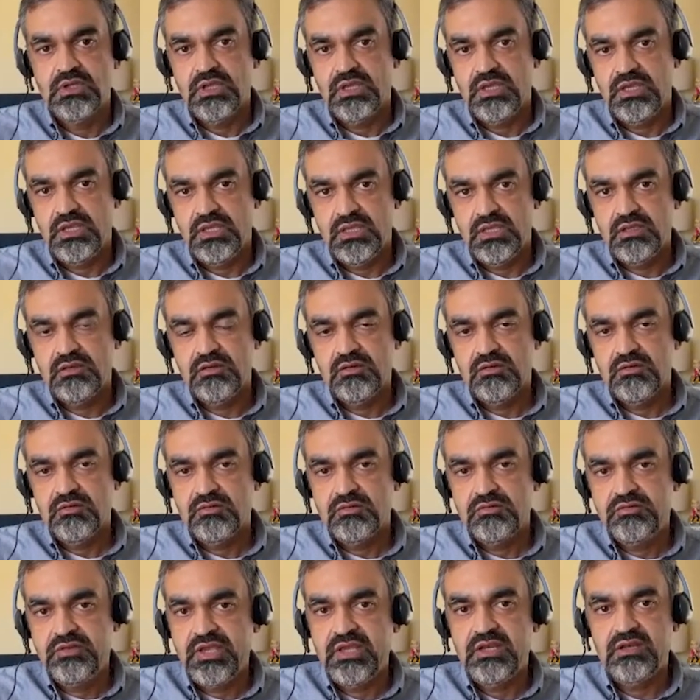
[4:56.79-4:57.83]
and
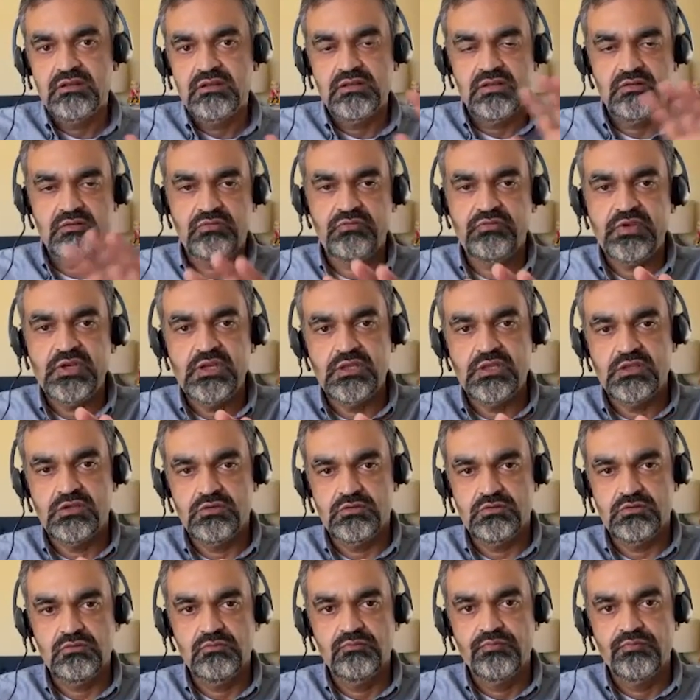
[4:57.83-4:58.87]
data that's feeding you